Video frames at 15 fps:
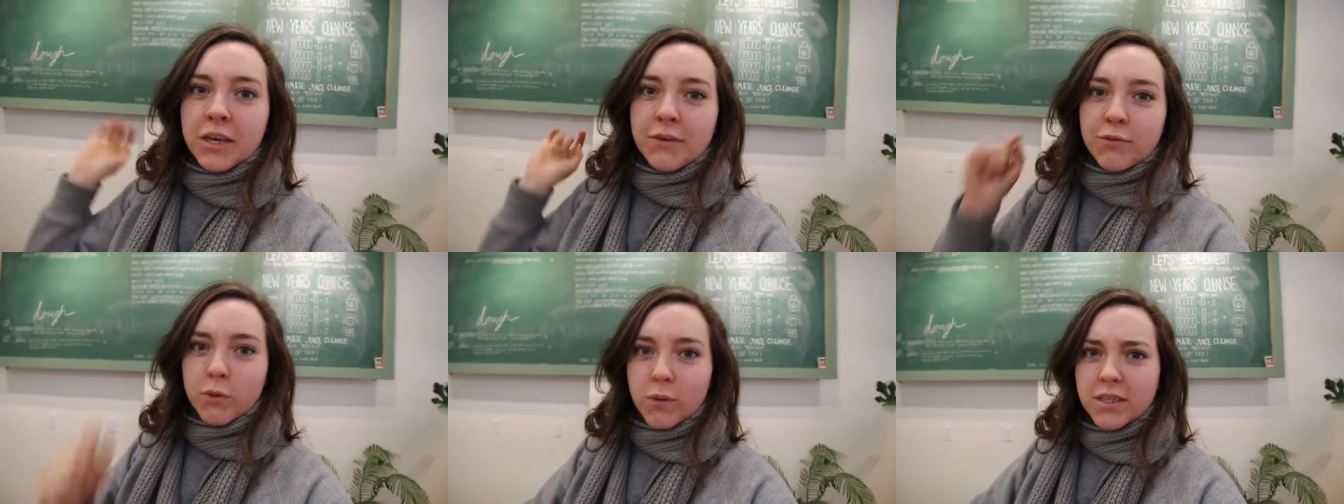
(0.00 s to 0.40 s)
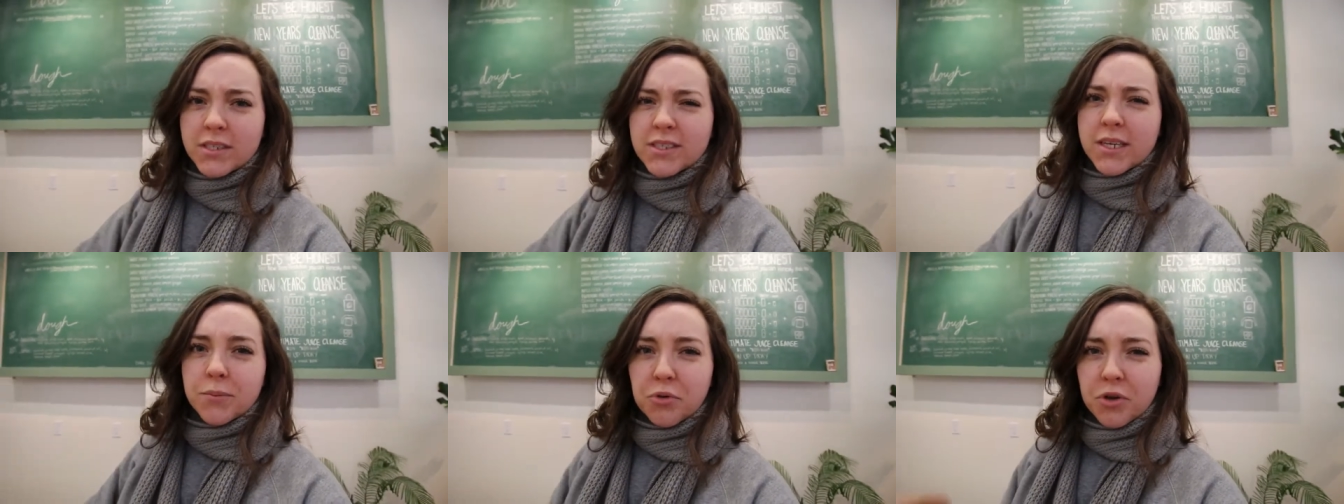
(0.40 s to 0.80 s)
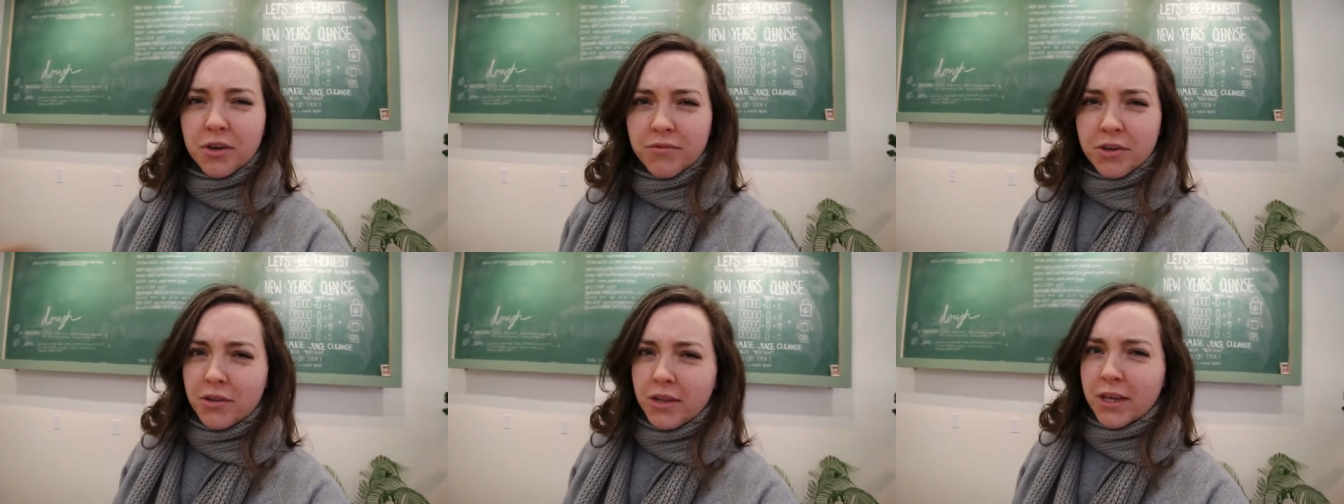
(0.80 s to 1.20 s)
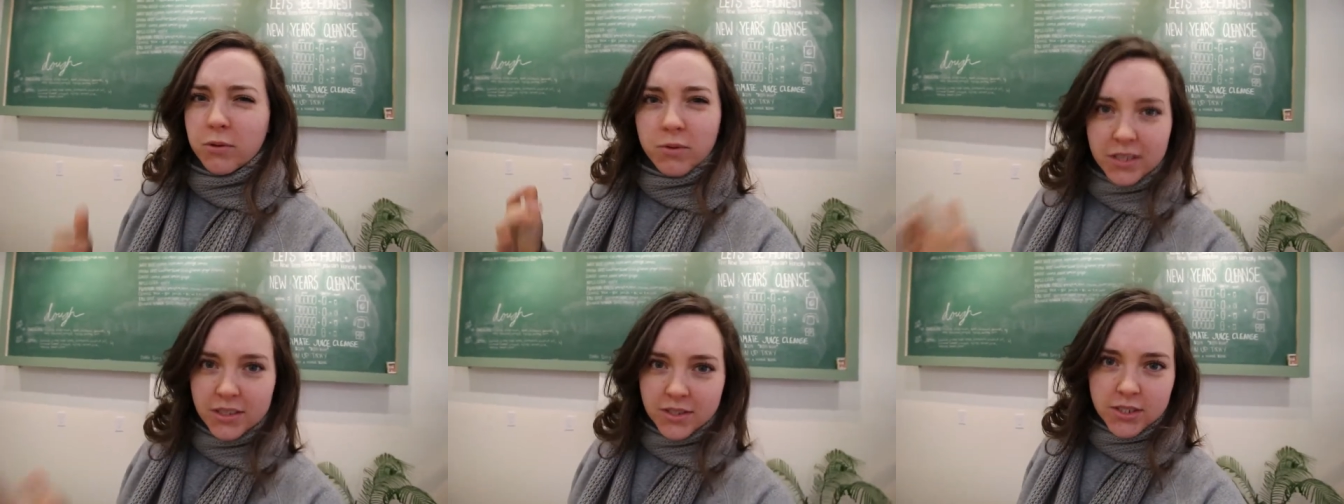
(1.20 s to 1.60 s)
If you wanna see a preview,
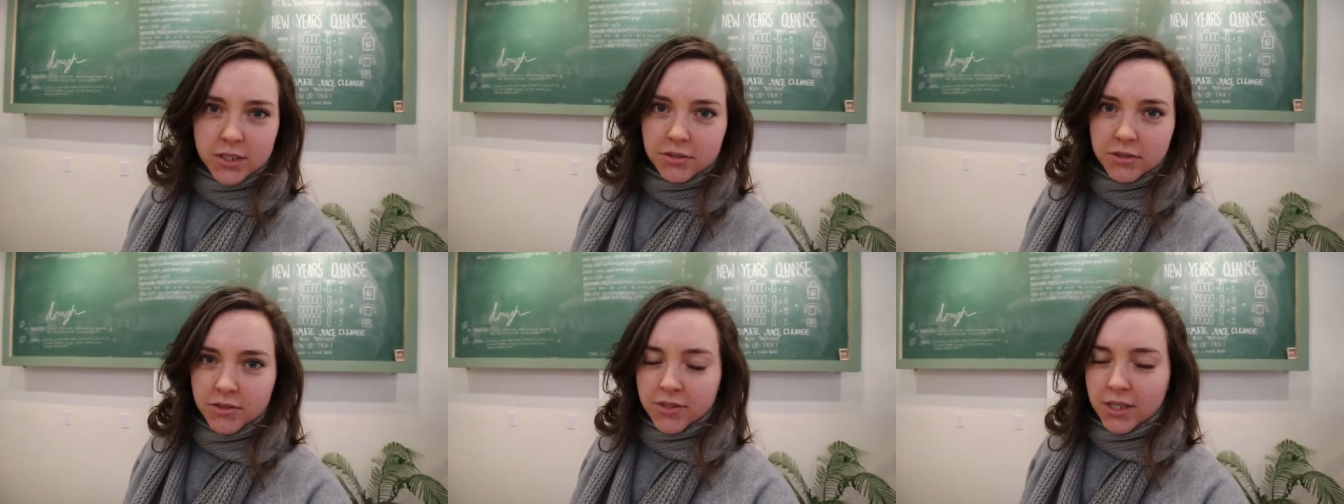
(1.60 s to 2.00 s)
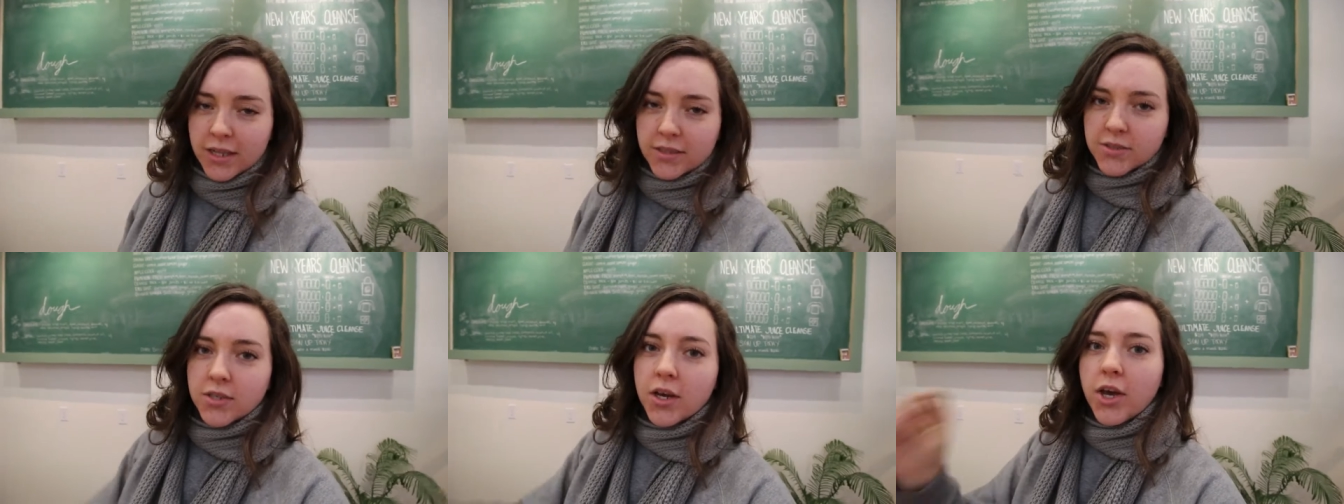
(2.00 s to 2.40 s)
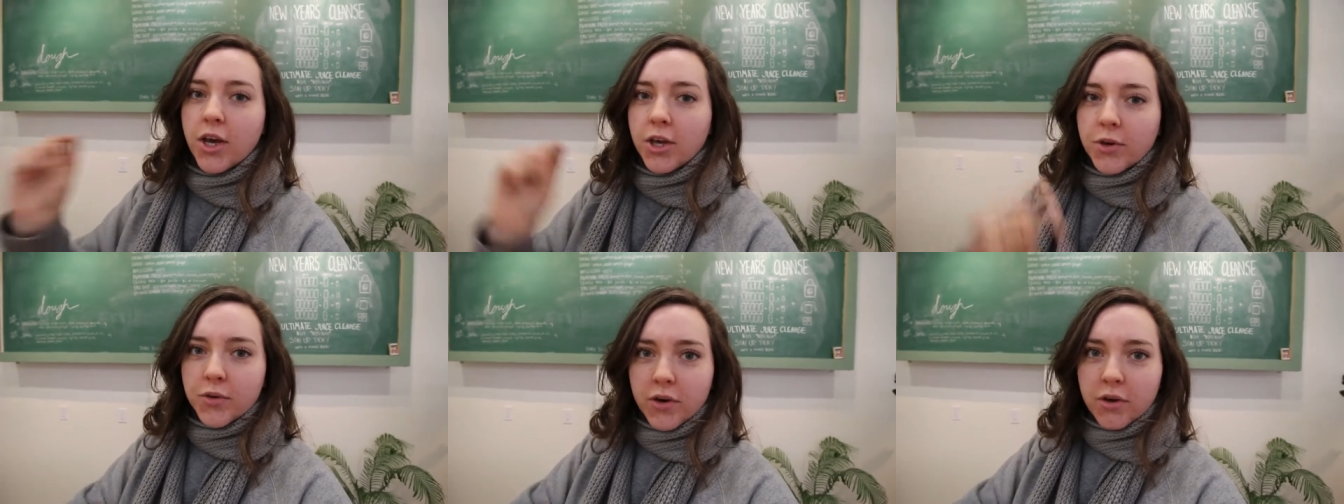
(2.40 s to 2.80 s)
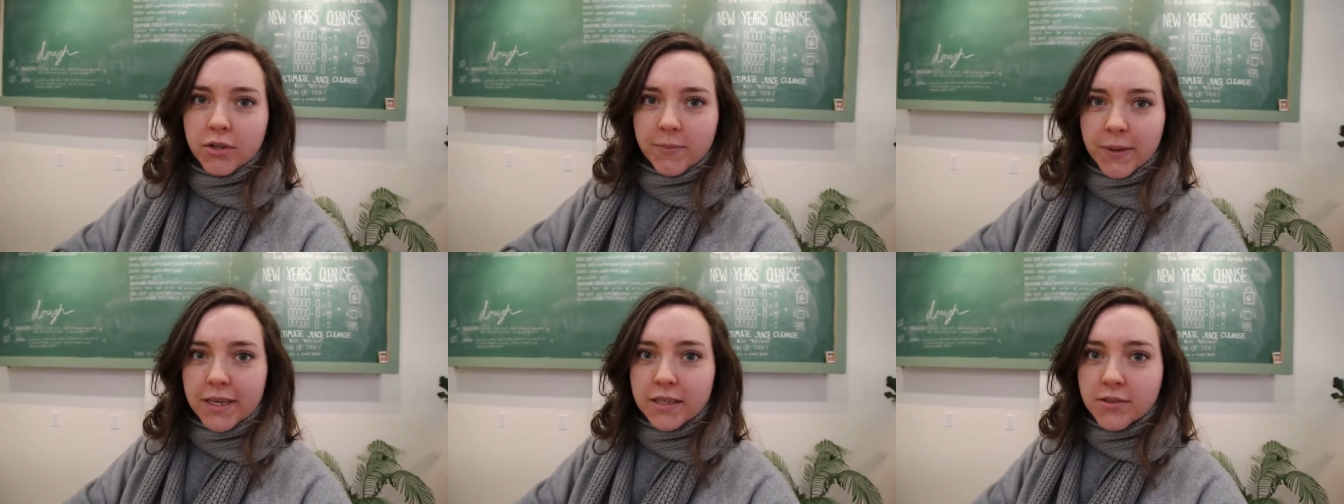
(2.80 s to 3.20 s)
like what is the New Year's cleanse, you can go
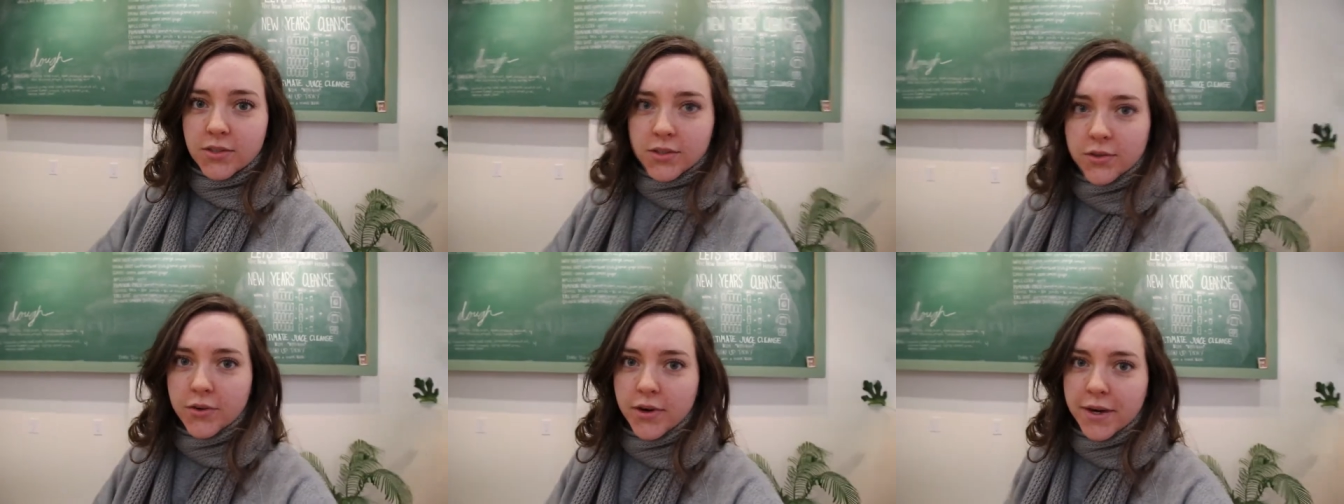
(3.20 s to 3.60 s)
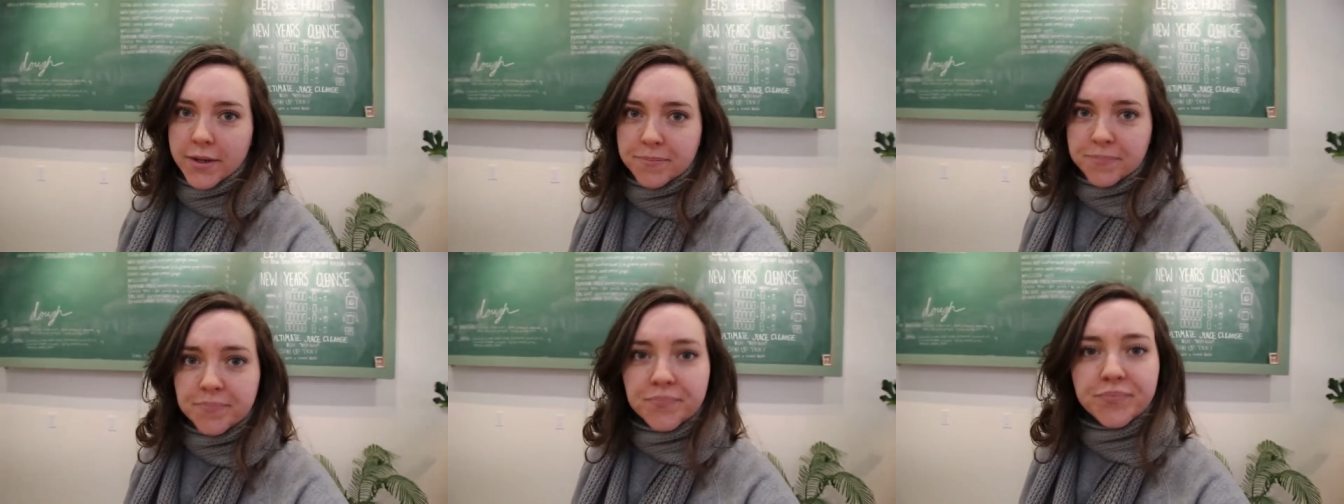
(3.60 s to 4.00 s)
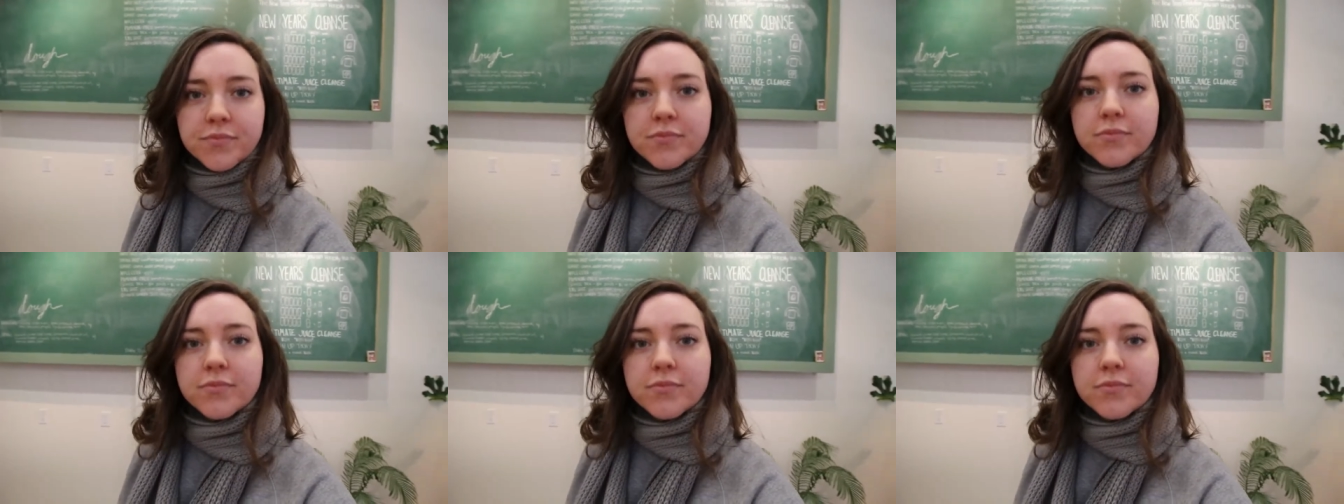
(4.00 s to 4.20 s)
to my Instagram,